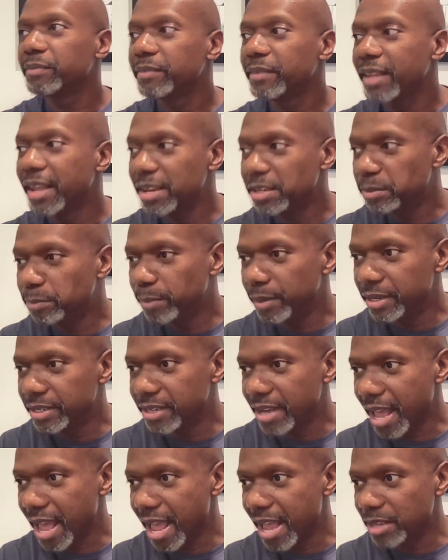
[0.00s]
his bitch
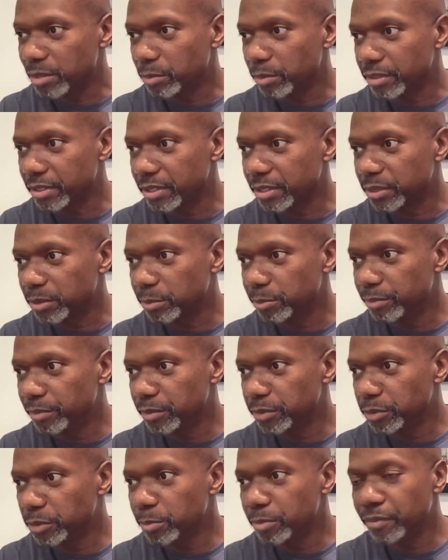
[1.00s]
ass was a
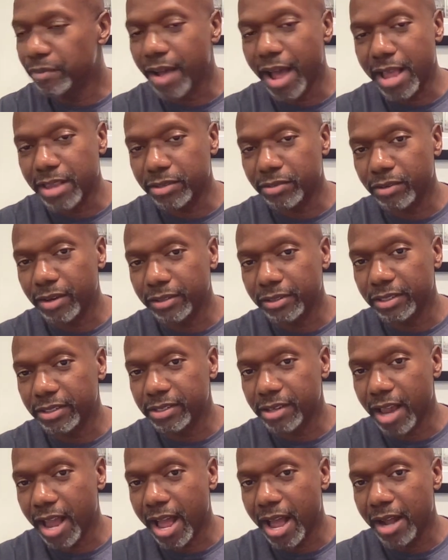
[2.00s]
supervisor at the
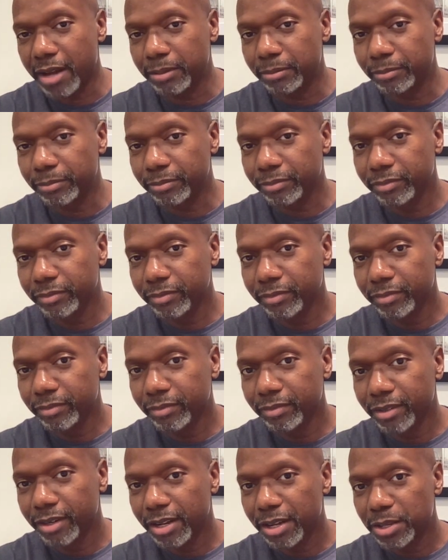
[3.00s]
job.
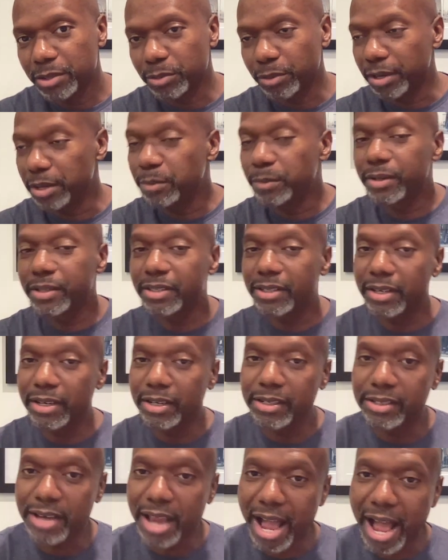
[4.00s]
So he went to
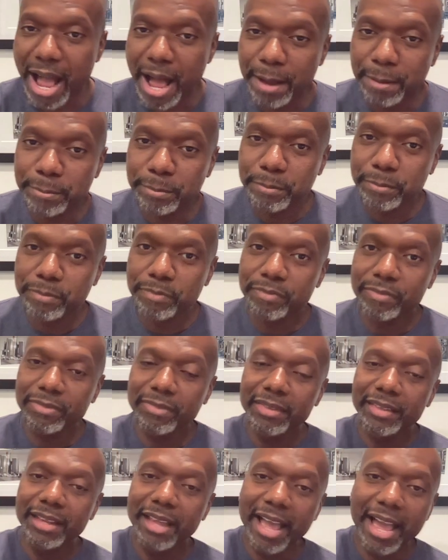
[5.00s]
the job
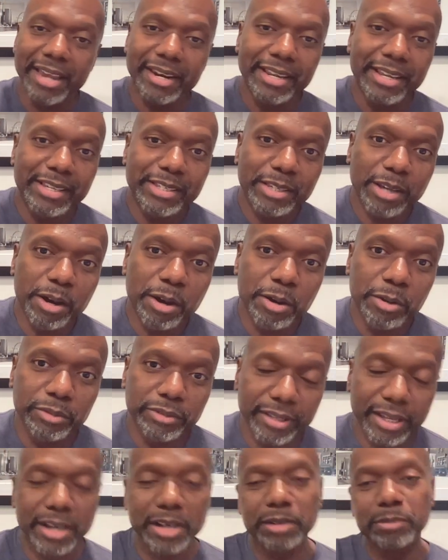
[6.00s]
and he told
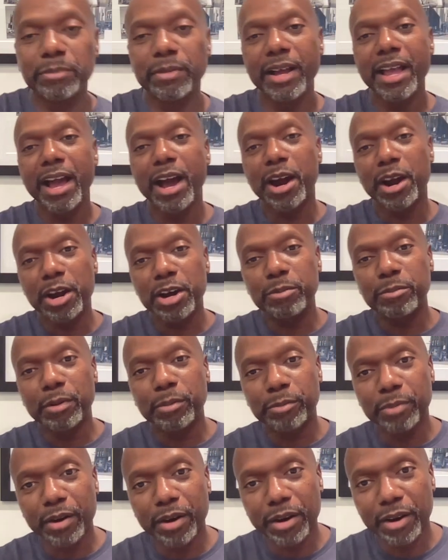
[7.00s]
them I hurt
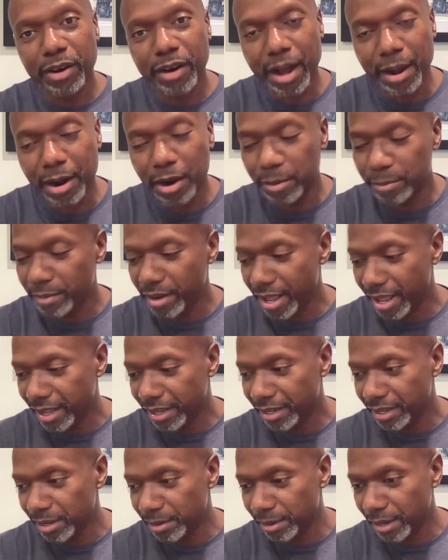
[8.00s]

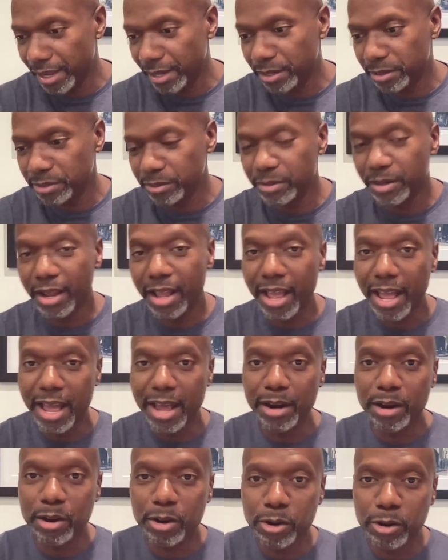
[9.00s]
my ankle
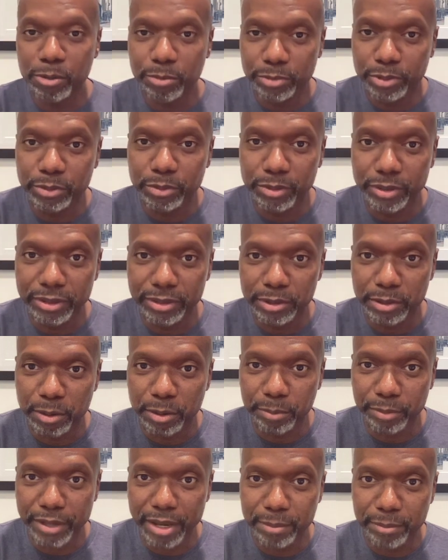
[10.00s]
at home
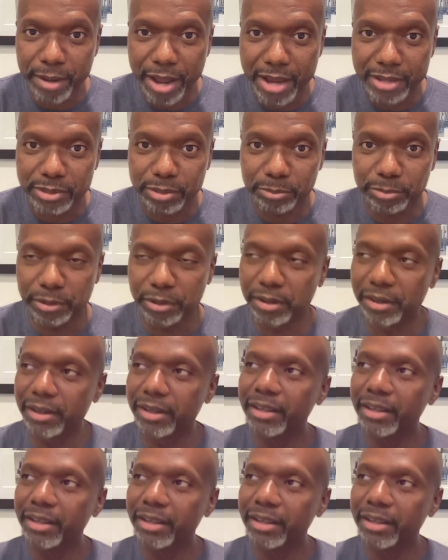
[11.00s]
playing basketball.